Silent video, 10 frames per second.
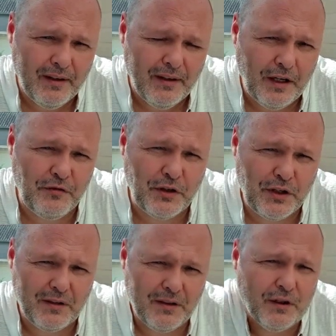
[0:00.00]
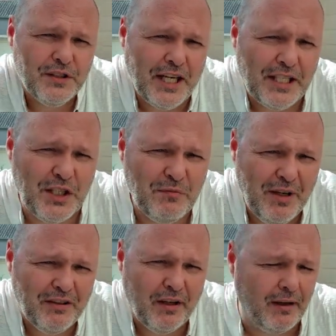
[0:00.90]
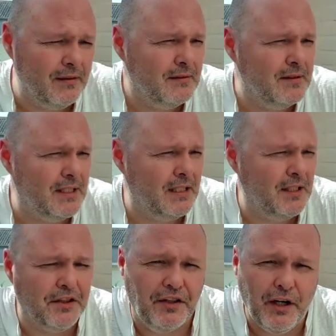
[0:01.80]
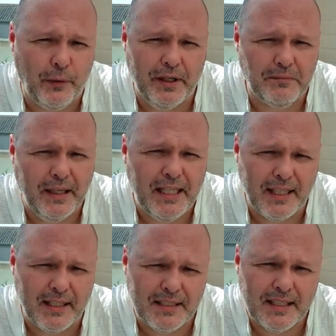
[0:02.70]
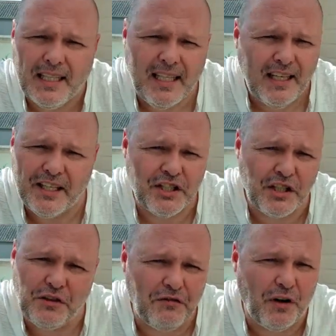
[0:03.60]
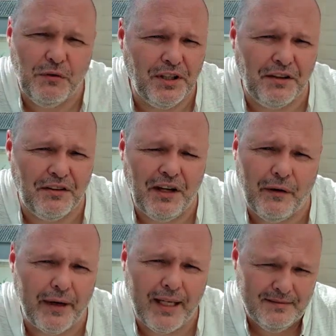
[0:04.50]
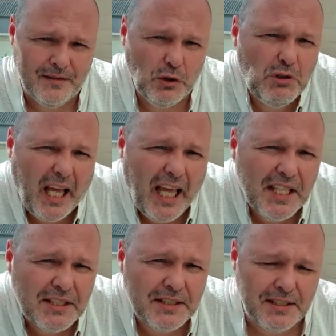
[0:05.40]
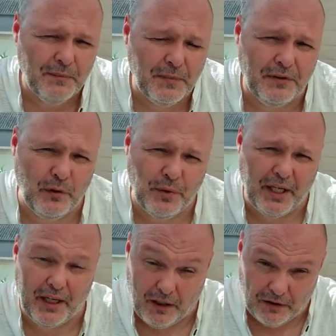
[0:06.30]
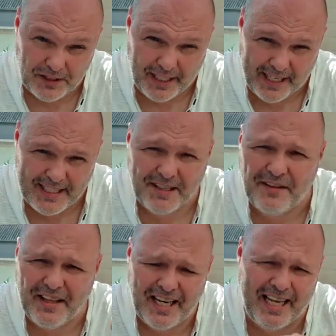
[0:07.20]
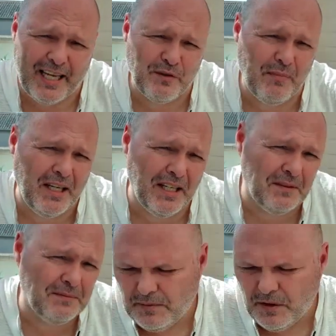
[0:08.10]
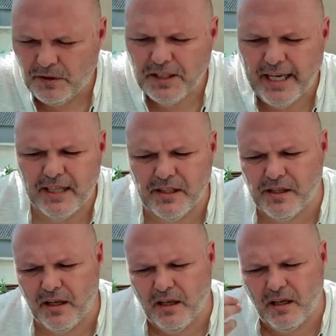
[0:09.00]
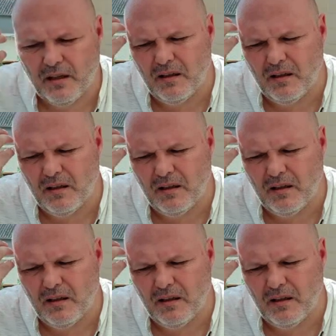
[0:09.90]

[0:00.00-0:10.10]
If the context is missing, then the theory is meaningless. It's just a floating theory. Who cares? But if you put it in a context, then it has meaning. Contexts are